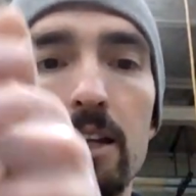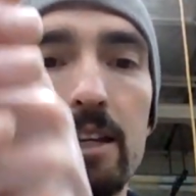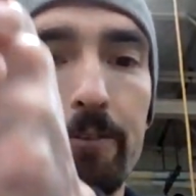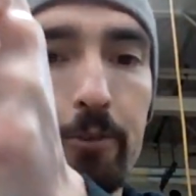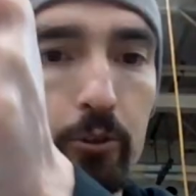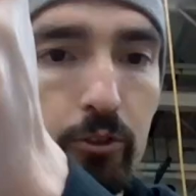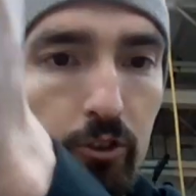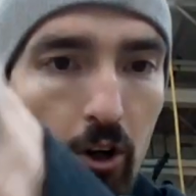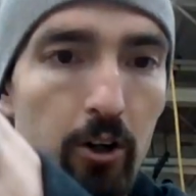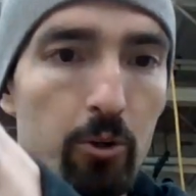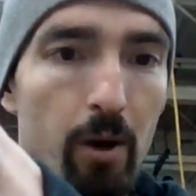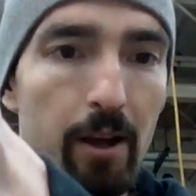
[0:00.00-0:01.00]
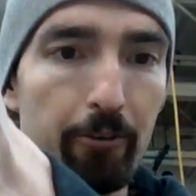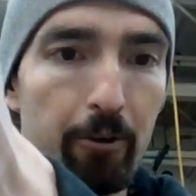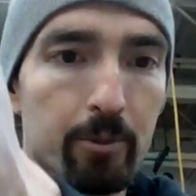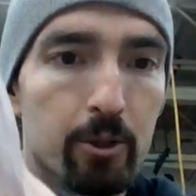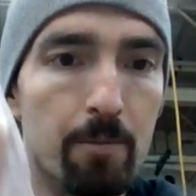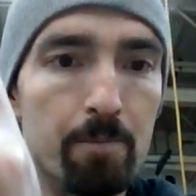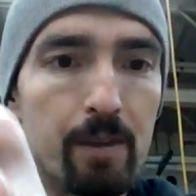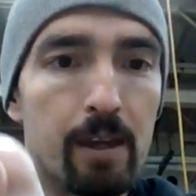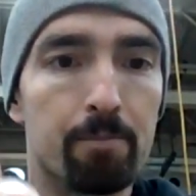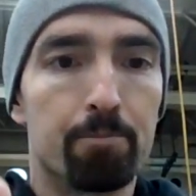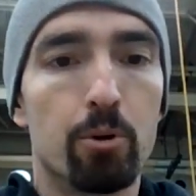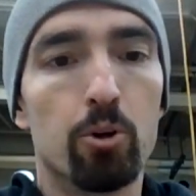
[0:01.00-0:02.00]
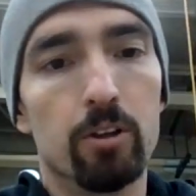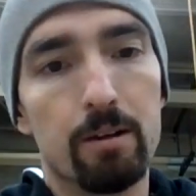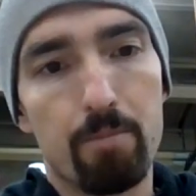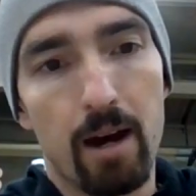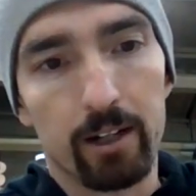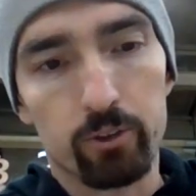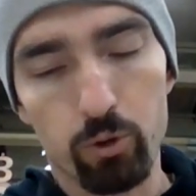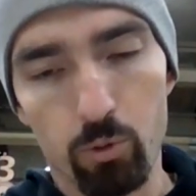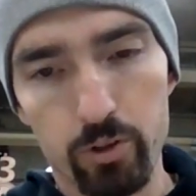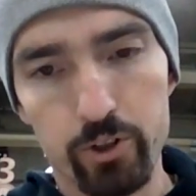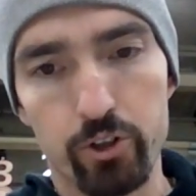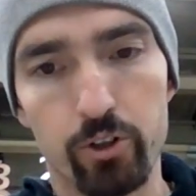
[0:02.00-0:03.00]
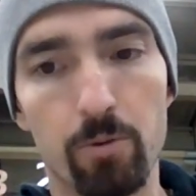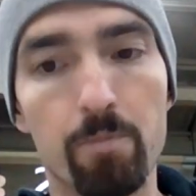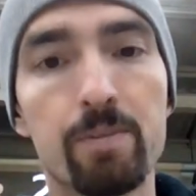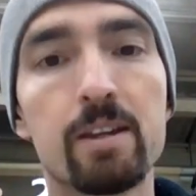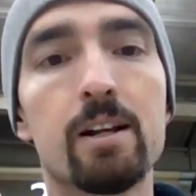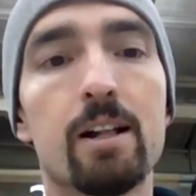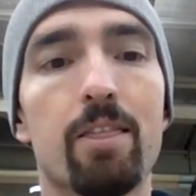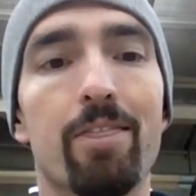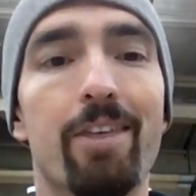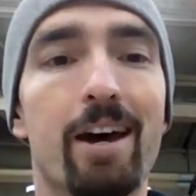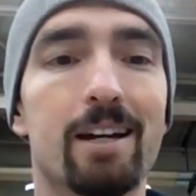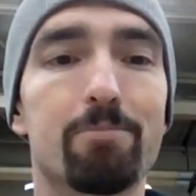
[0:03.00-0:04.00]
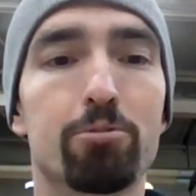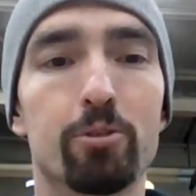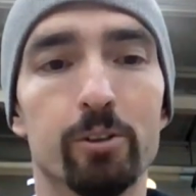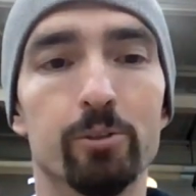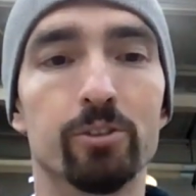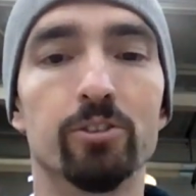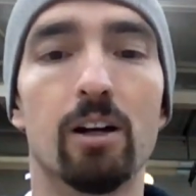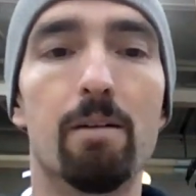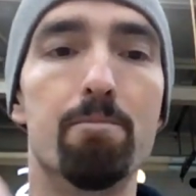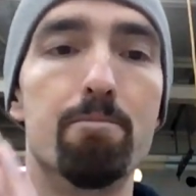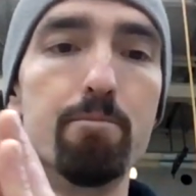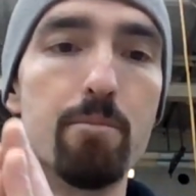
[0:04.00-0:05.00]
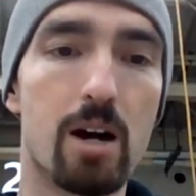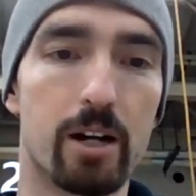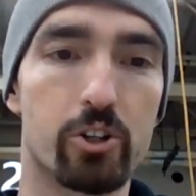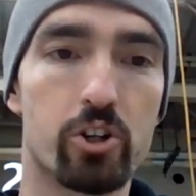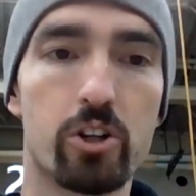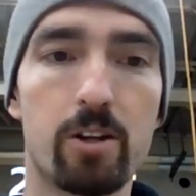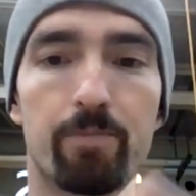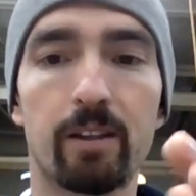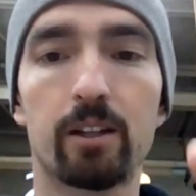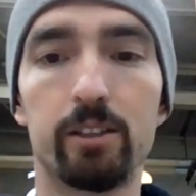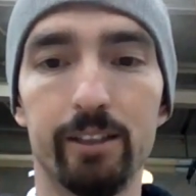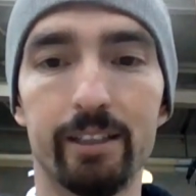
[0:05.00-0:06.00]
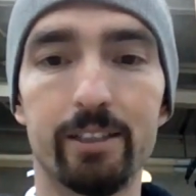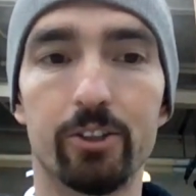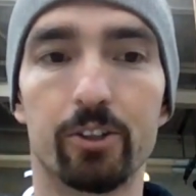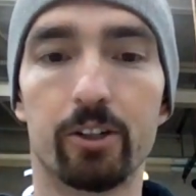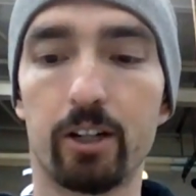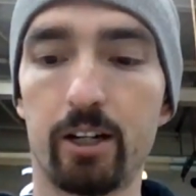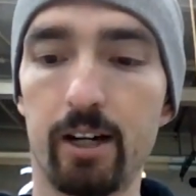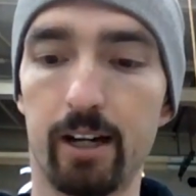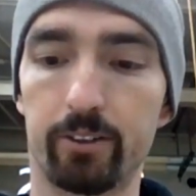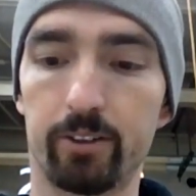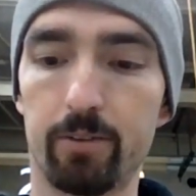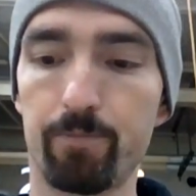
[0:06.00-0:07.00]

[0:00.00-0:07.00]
If you start away from you and pull it back towards you, that produces a much cleaner cut.